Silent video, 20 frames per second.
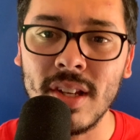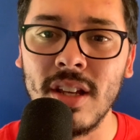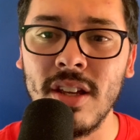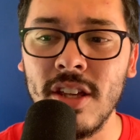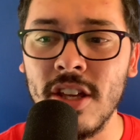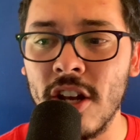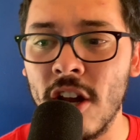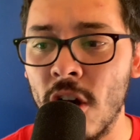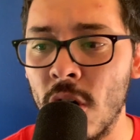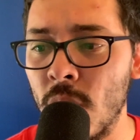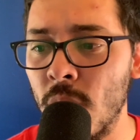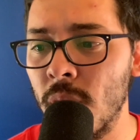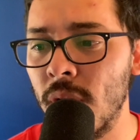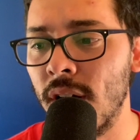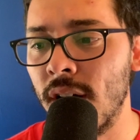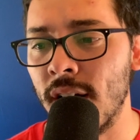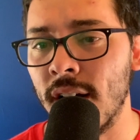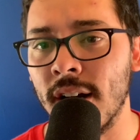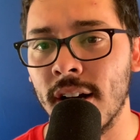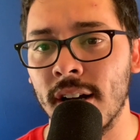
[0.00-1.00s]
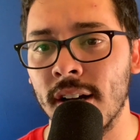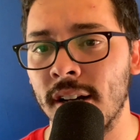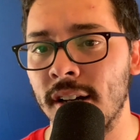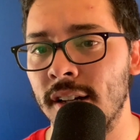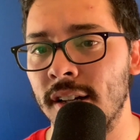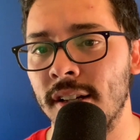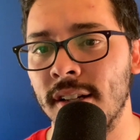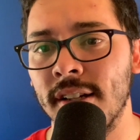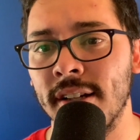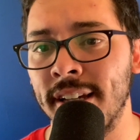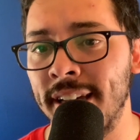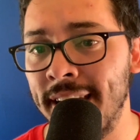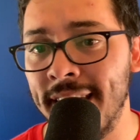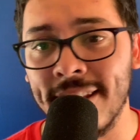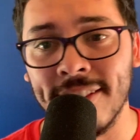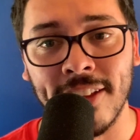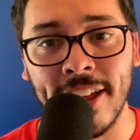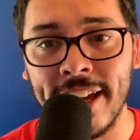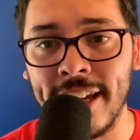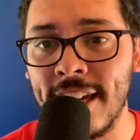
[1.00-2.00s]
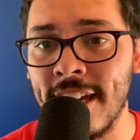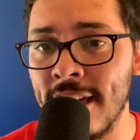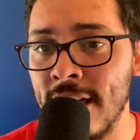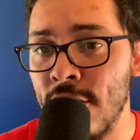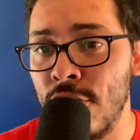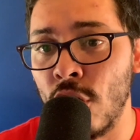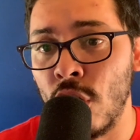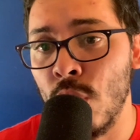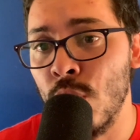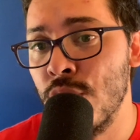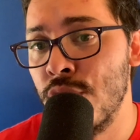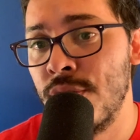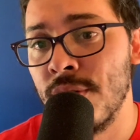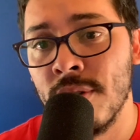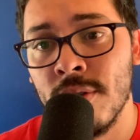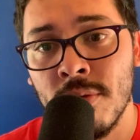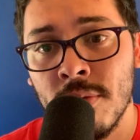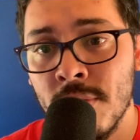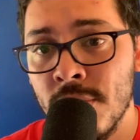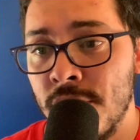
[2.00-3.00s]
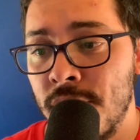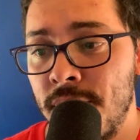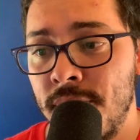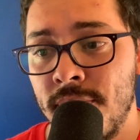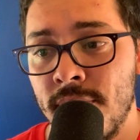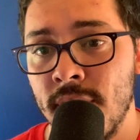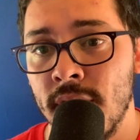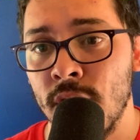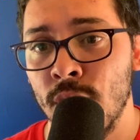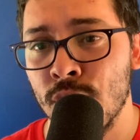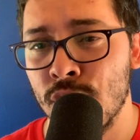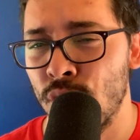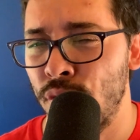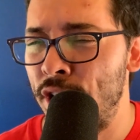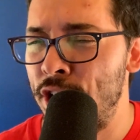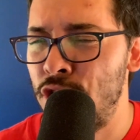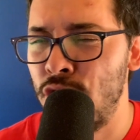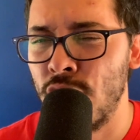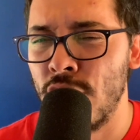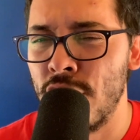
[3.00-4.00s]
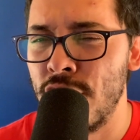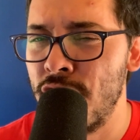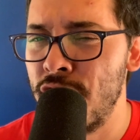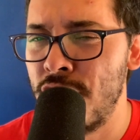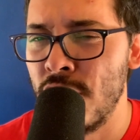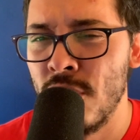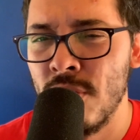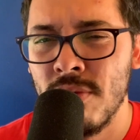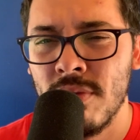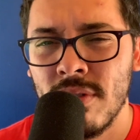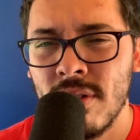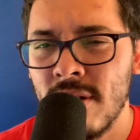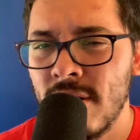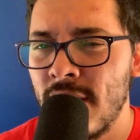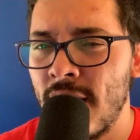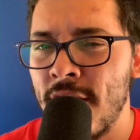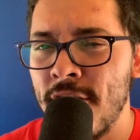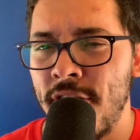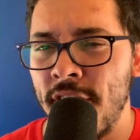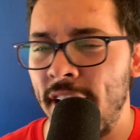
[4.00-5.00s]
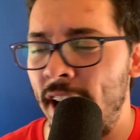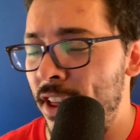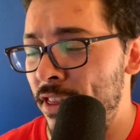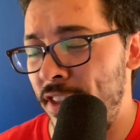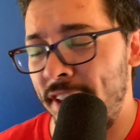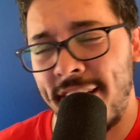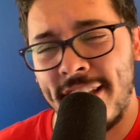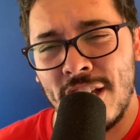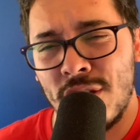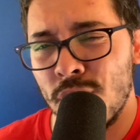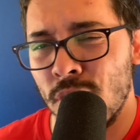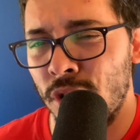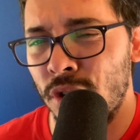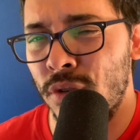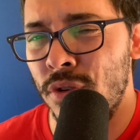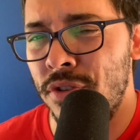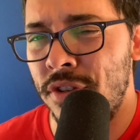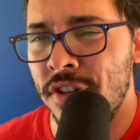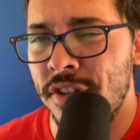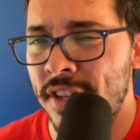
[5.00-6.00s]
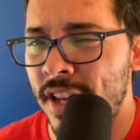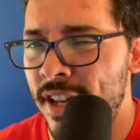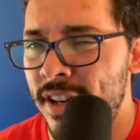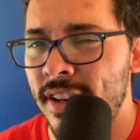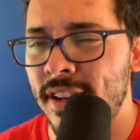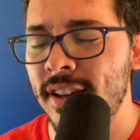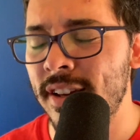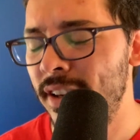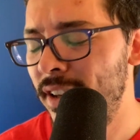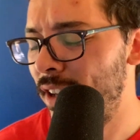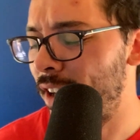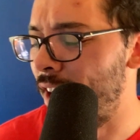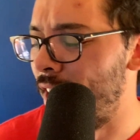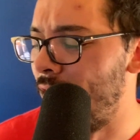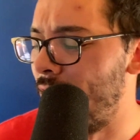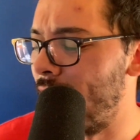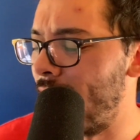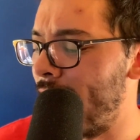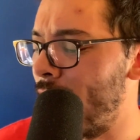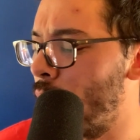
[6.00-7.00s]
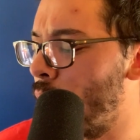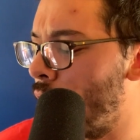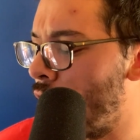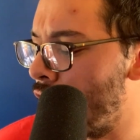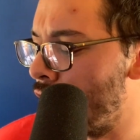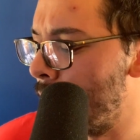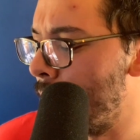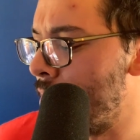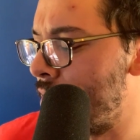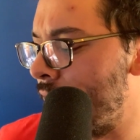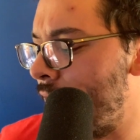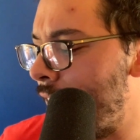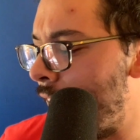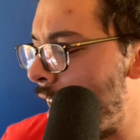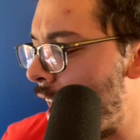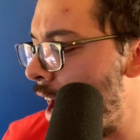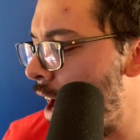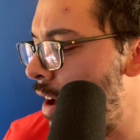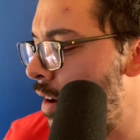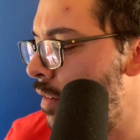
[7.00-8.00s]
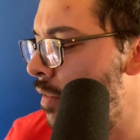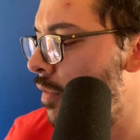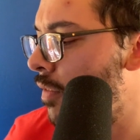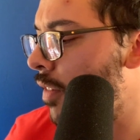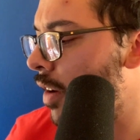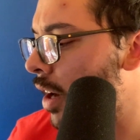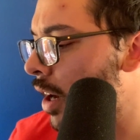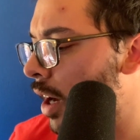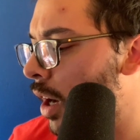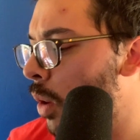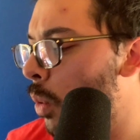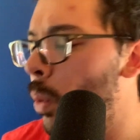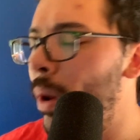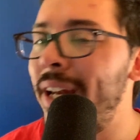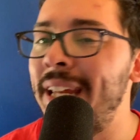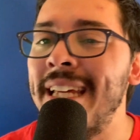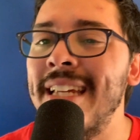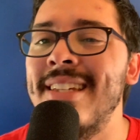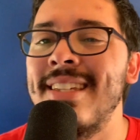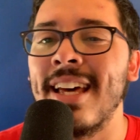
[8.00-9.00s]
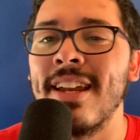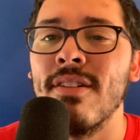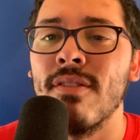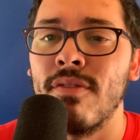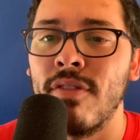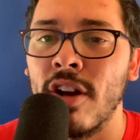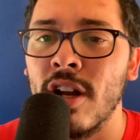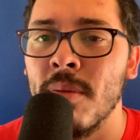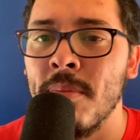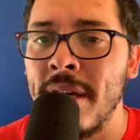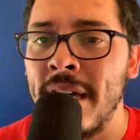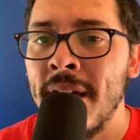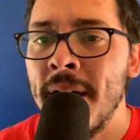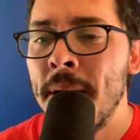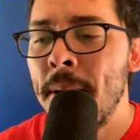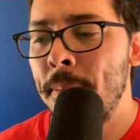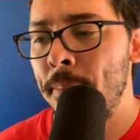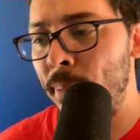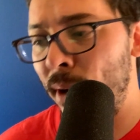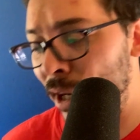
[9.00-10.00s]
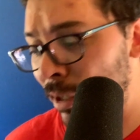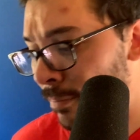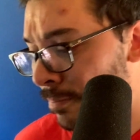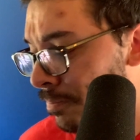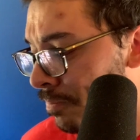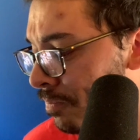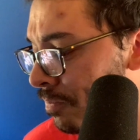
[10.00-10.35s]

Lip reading: he didn't like it. He thought it was a racial undertone. I think that's what La Russa said. I don't 100% have what he said in front of me, but